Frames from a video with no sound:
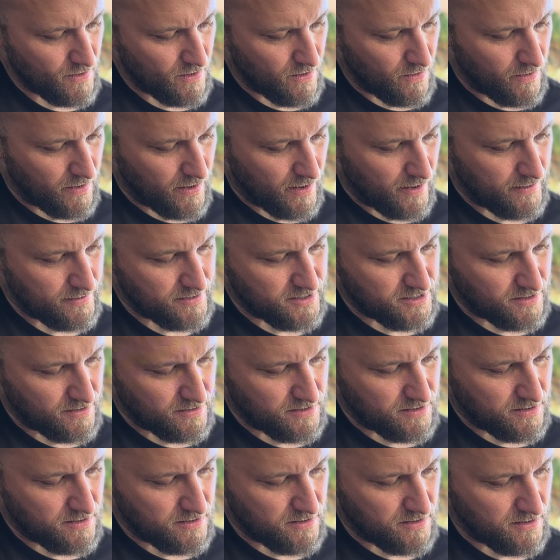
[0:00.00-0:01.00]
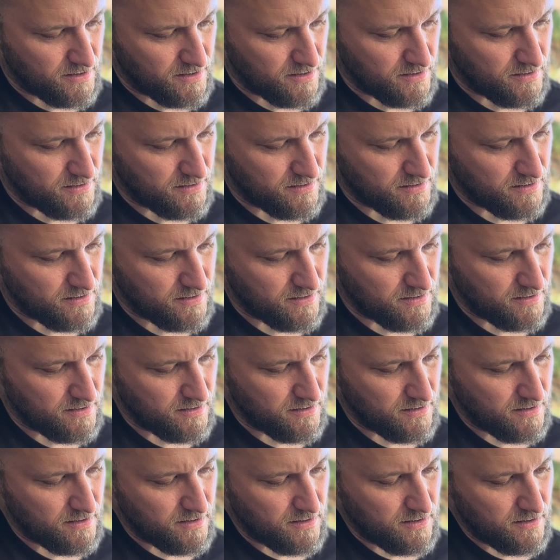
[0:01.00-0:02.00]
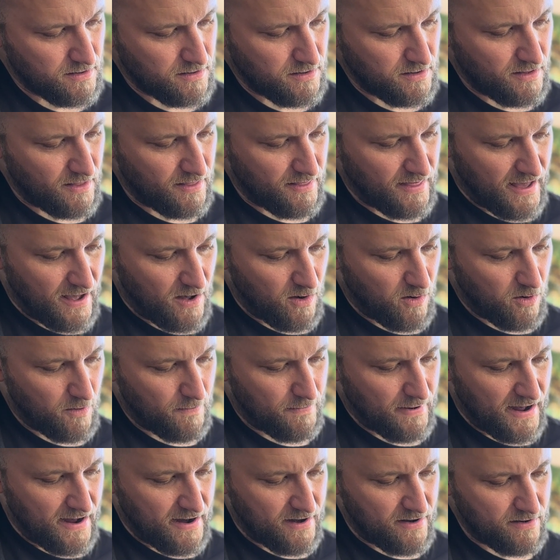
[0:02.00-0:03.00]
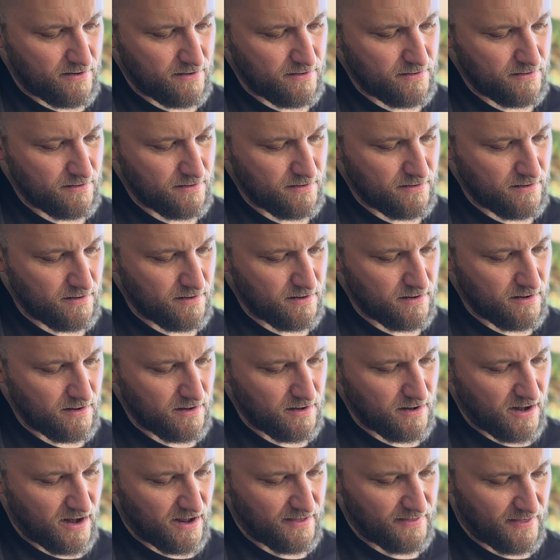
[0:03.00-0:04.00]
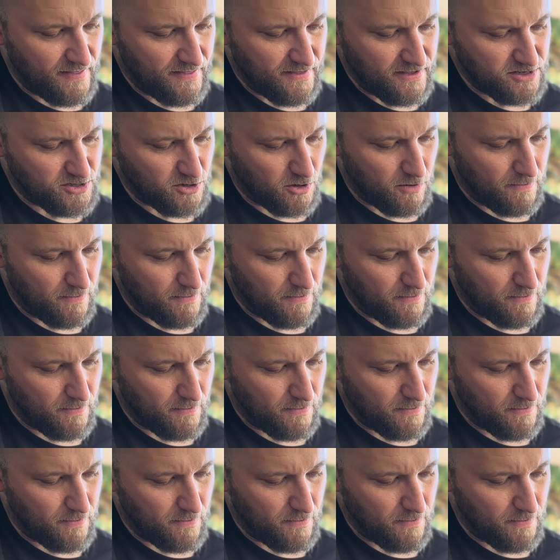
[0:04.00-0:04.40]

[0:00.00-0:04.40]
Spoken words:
Okay, so it's that whole pattern, and then this whole